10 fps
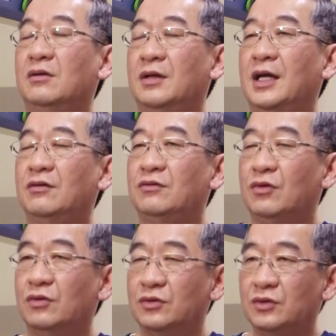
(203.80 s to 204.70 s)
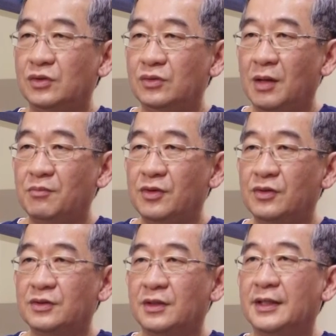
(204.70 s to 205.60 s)
then go to two
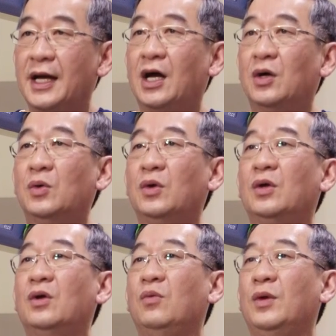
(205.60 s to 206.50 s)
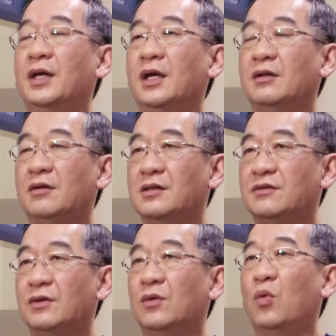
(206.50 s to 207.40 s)
embryos now we can
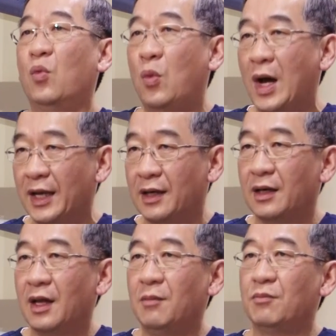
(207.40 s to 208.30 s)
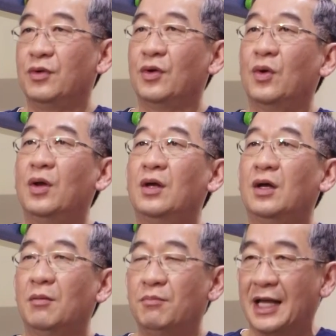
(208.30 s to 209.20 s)
transfer one embryo
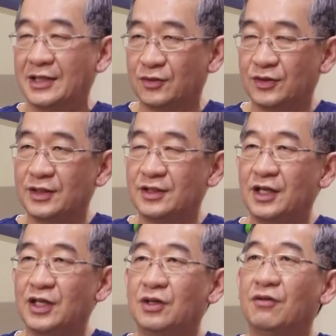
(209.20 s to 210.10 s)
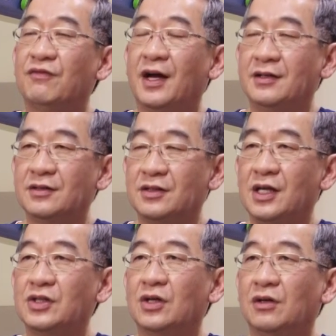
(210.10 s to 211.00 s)
a blastocyst stage, the final
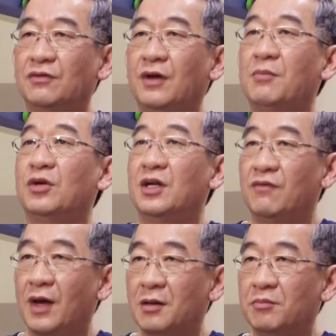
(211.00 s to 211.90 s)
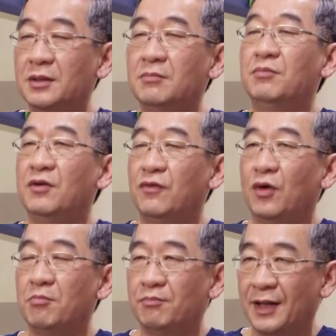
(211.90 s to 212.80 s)
stage of embryo development before
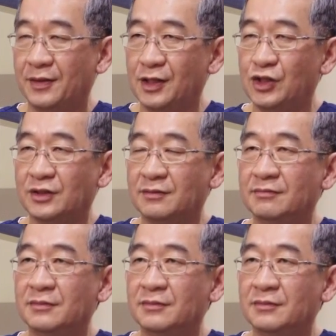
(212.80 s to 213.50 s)
implantation.